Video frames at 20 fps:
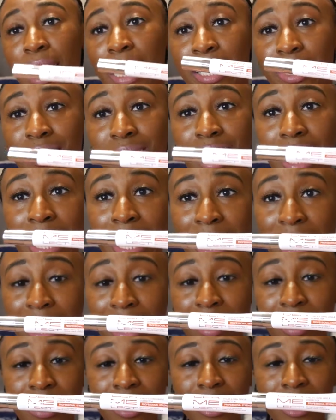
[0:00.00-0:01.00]
I could try
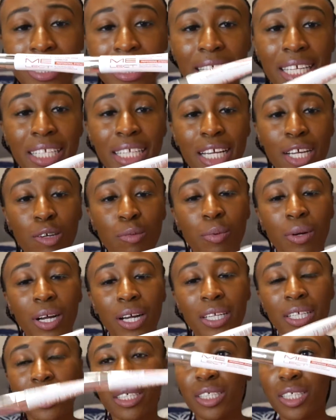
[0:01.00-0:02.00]
out. It's a skincare
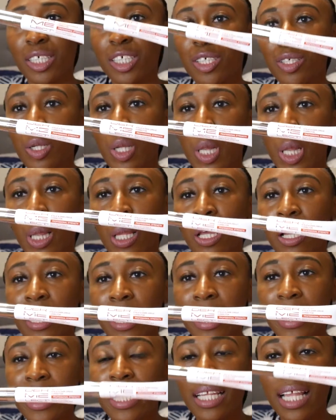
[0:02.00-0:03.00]
product, so,
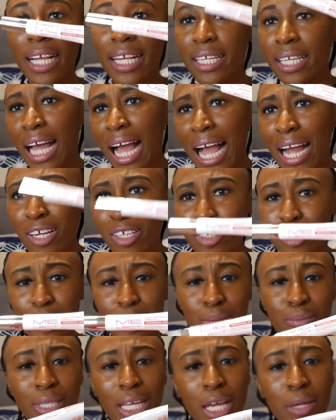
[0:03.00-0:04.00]
and then like an eye
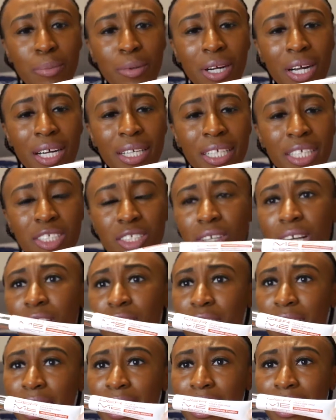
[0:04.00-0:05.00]
cream type product. So
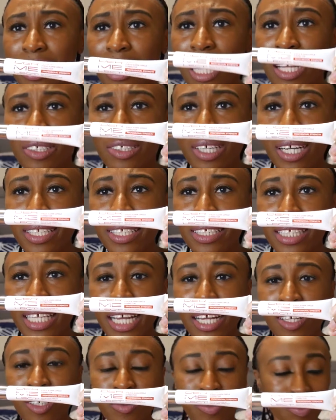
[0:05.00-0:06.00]
I'll try this
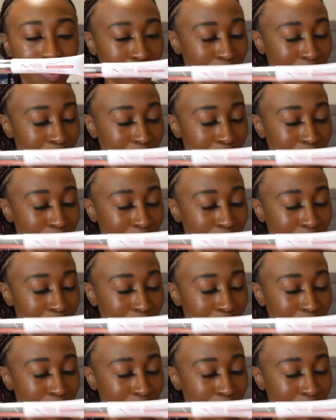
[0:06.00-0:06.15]
out.